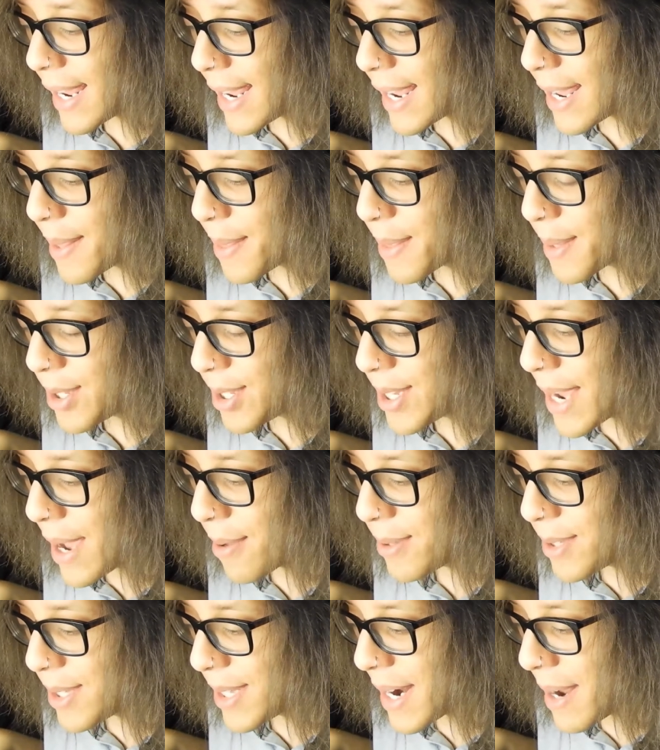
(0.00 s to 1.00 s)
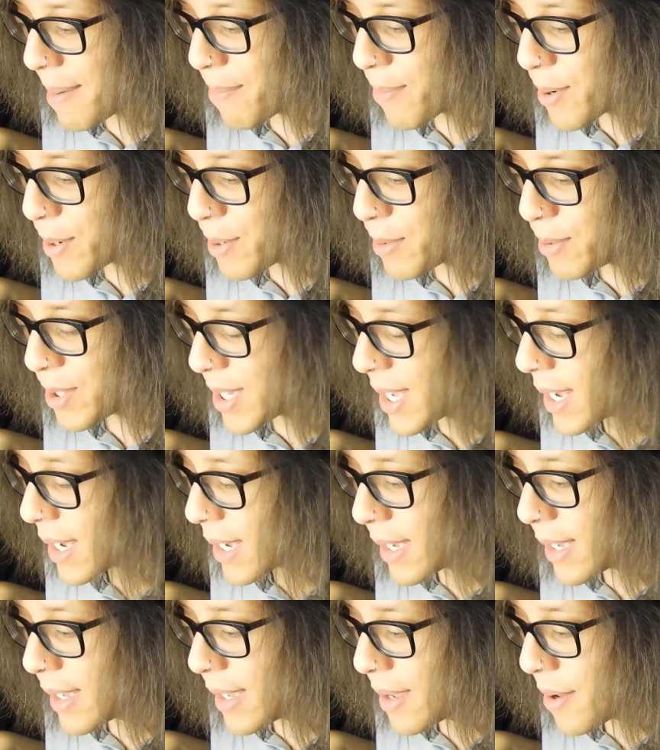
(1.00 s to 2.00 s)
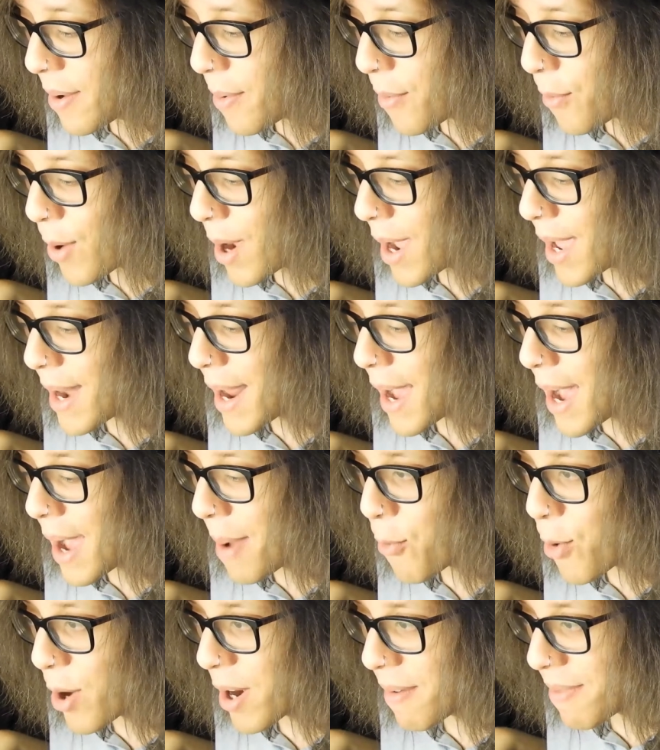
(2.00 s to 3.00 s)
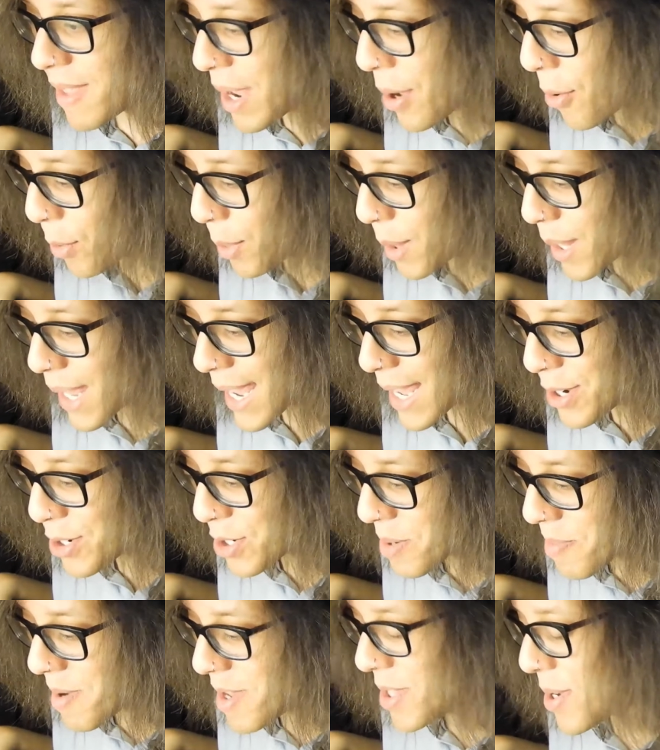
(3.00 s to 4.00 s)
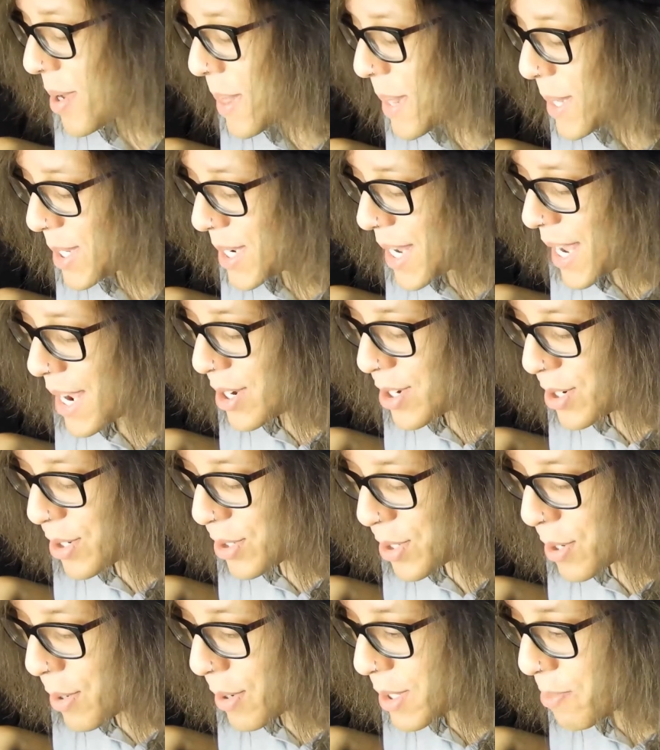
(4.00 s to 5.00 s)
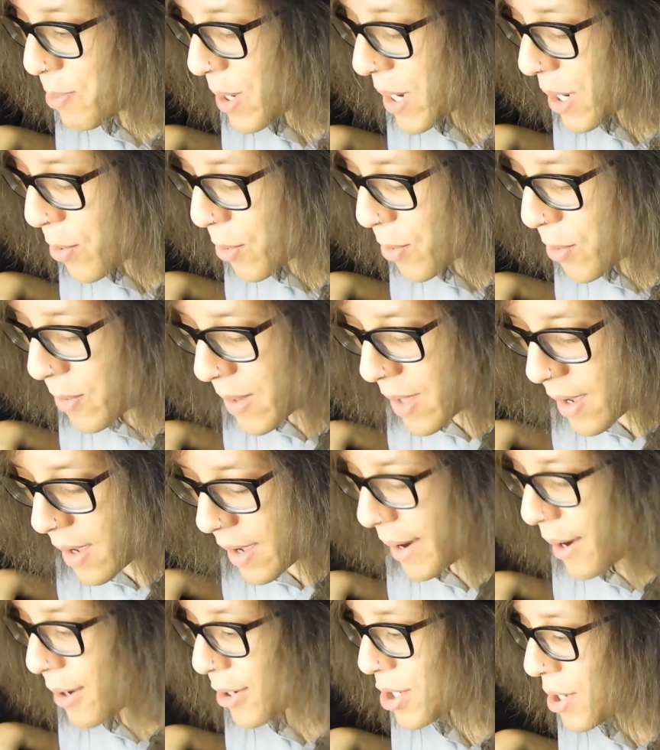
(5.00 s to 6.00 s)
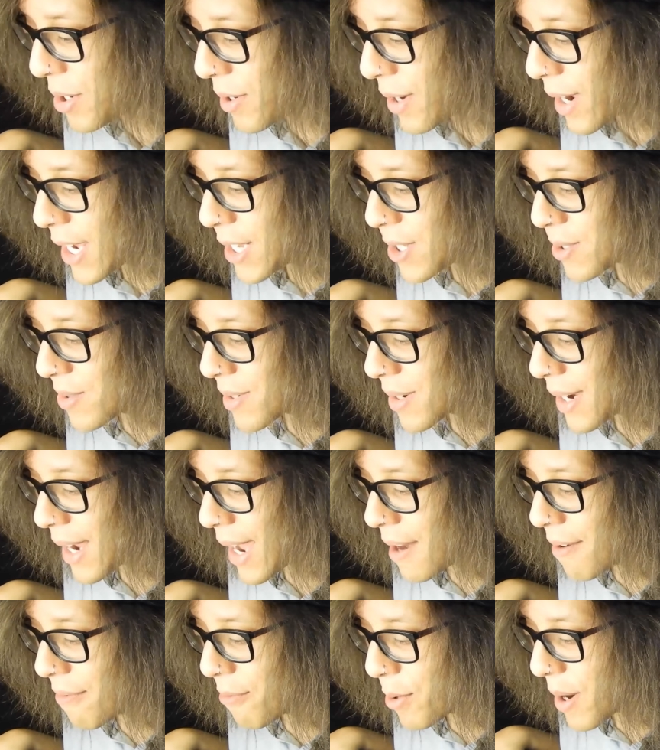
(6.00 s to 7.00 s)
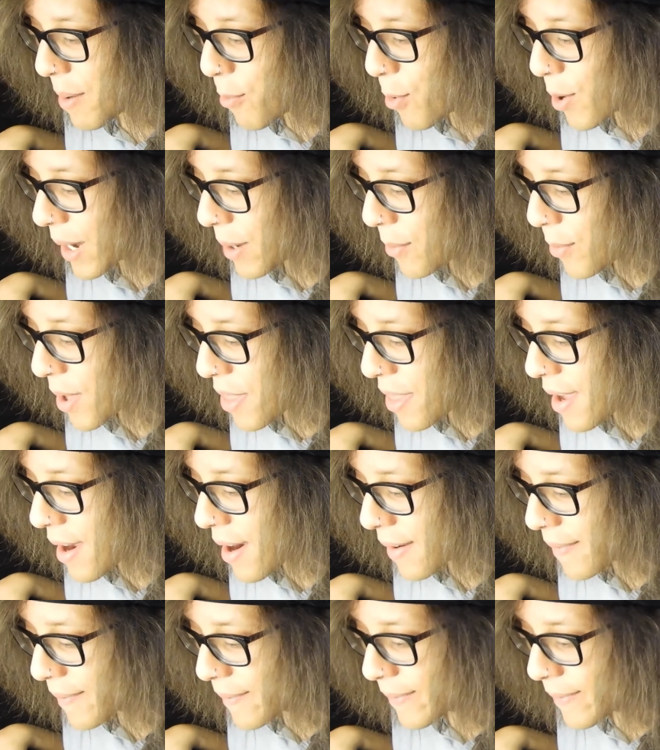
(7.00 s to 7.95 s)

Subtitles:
in the sounds that I'm producing when I'm one of the only instruments on the stage. So it's pretty cool. And I'll show you guys kind of what I'm working with there.